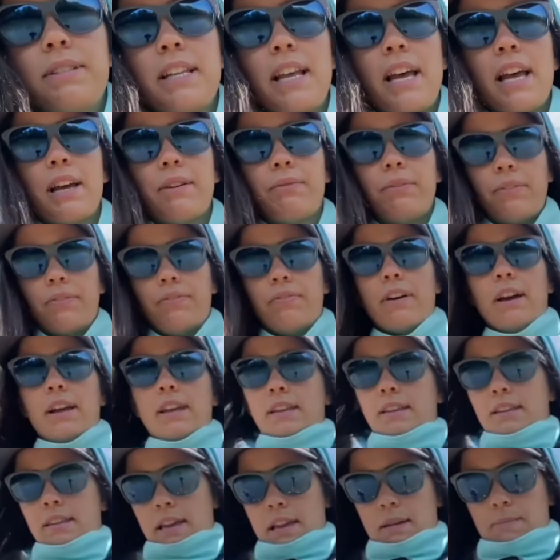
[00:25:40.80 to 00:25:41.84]
a heck of a fight
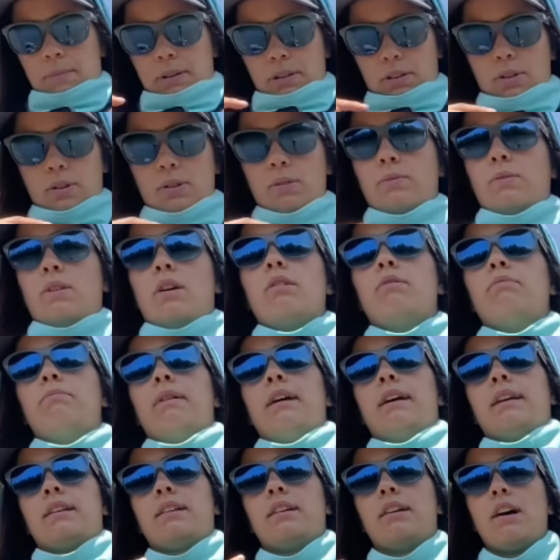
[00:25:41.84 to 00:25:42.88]
he gave me too. Oh
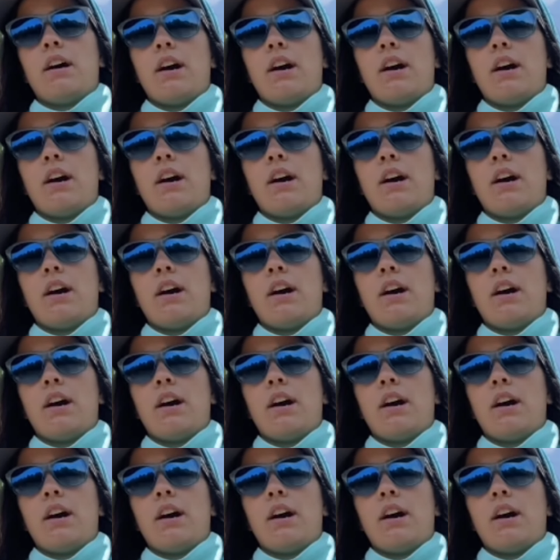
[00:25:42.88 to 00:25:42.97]
my gosh. That